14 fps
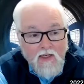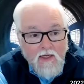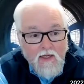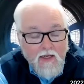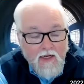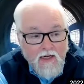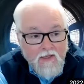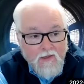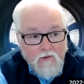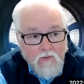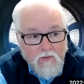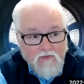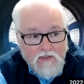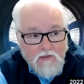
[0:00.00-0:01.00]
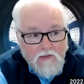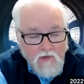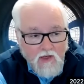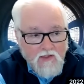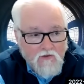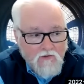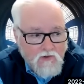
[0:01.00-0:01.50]
And I think we've seen
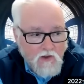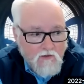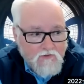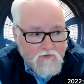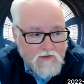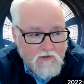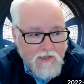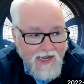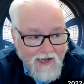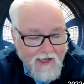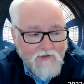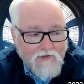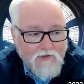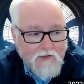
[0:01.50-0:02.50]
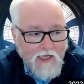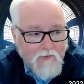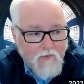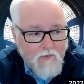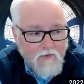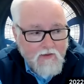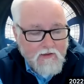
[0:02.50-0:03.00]
Microsoft enhance the
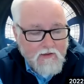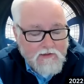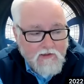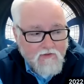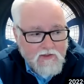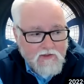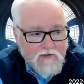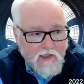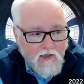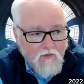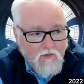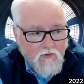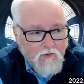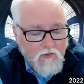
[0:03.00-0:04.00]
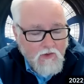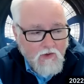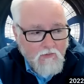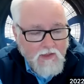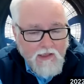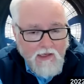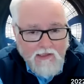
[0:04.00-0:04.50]
capabilities of Excel through their
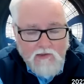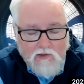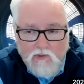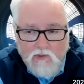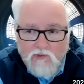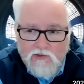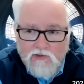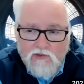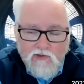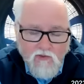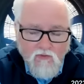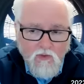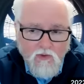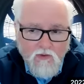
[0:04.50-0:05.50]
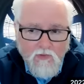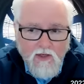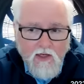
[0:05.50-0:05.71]
BI tools and so forth.